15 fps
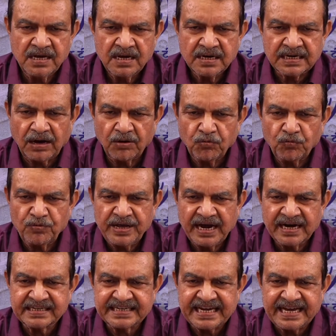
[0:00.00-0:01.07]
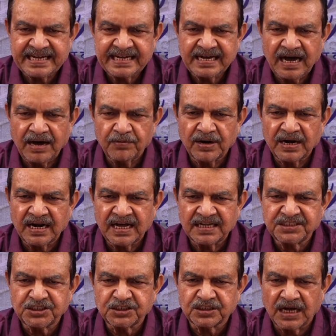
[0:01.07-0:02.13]
Now, we are taking our
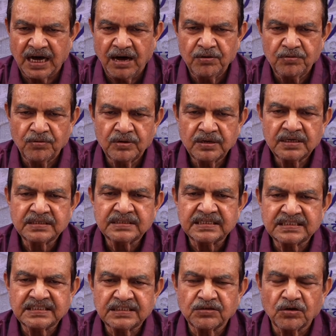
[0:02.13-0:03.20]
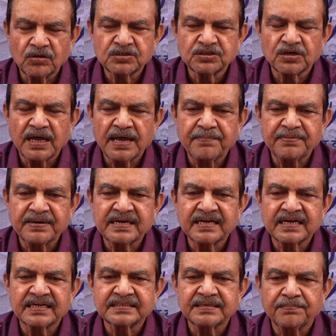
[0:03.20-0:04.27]
lunch now. This is also happening
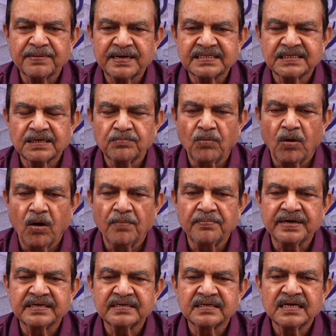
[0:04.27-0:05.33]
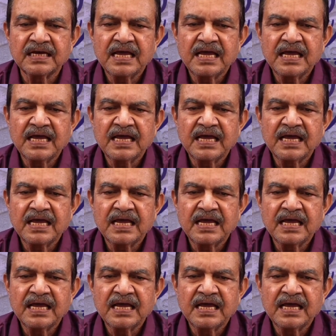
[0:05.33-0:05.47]
at the present moment.